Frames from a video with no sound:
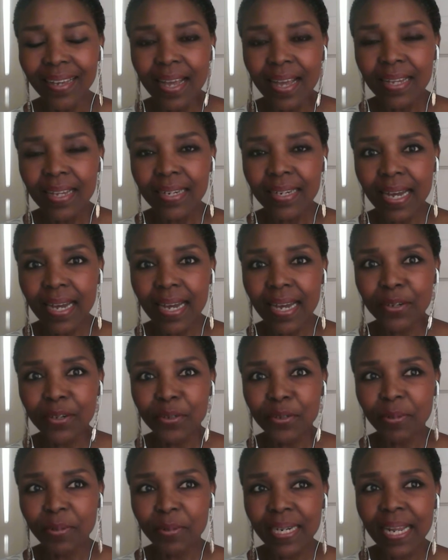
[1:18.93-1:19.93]
Now,
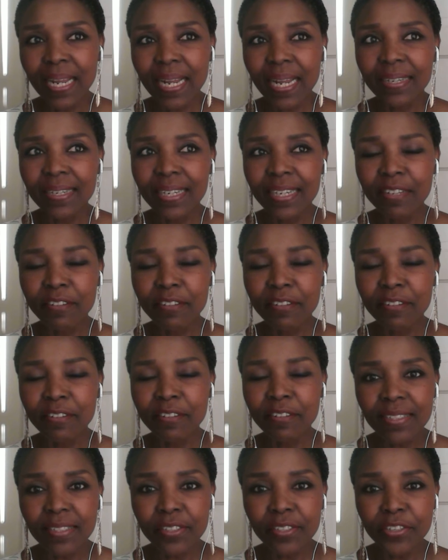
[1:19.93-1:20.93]
when I
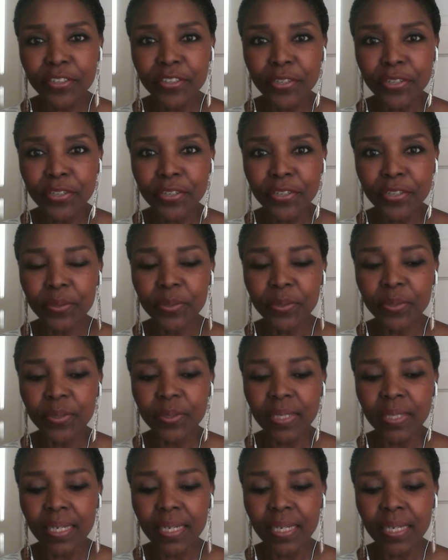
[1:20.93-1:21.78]
invited you